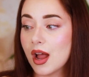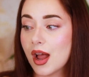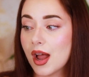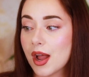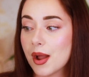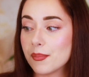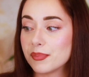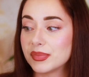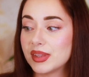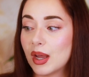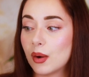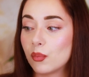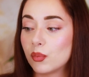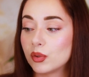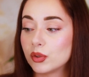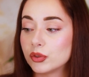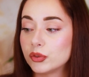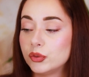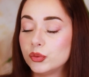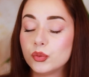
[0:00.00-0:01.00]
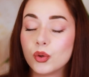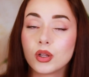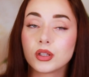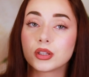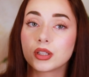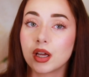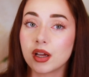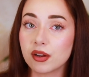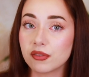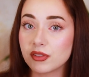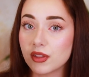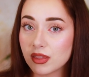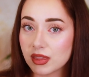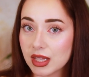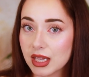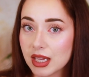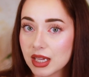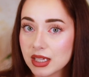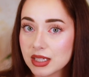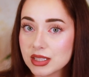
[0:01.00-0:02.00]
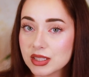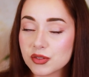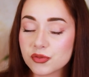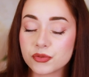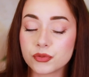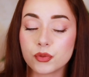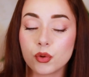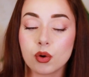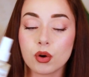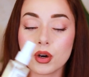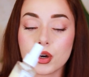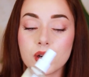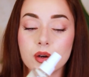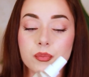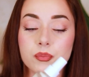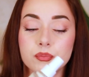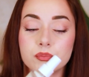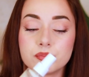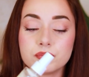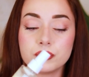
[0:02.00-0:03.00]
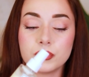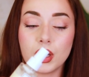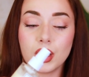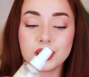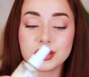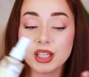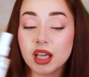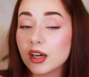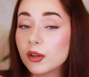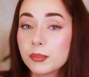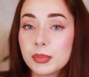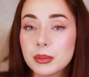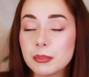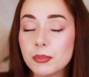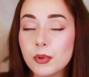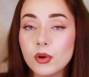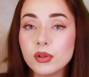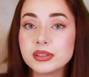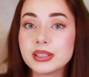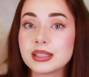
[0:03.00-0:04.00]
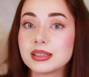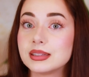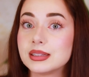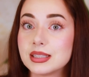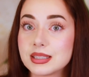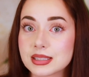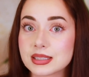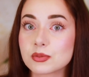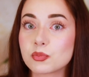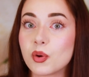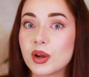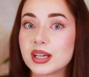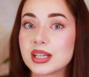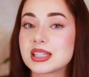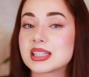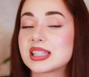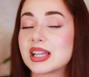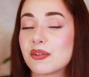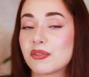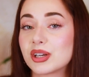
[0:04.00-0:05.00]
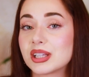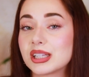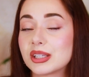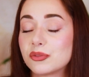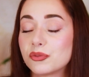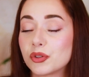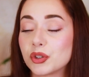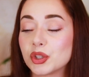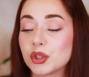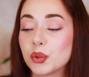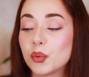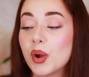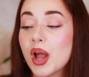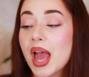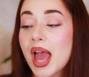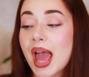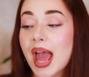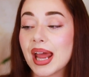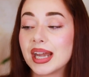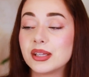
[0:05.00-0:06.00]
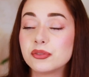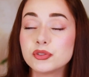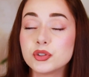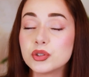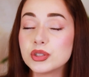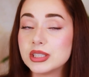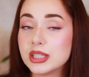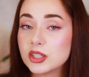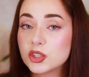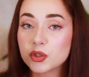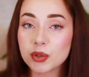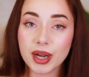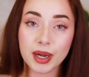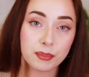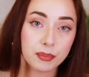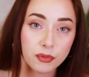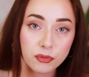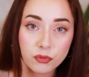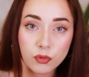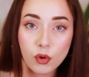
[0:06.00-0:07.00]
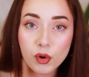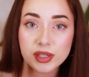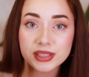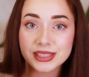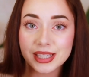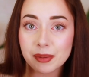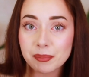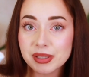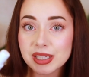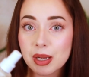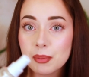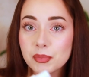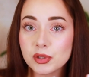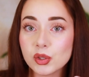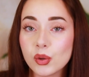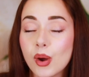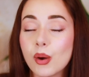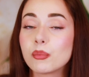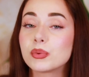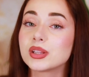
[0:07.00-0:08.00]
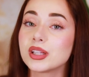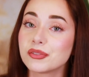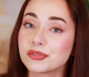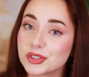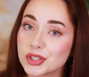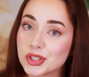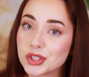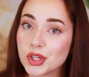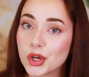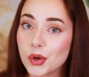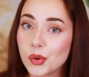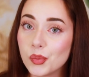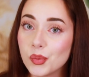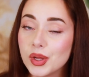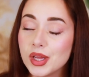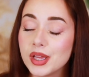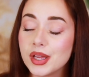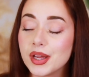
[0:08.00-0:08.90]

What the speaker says: that will do a lot of the things for a lot of people, then this one is definitely for you. And if you did try it before, tell me down below. I would love to know.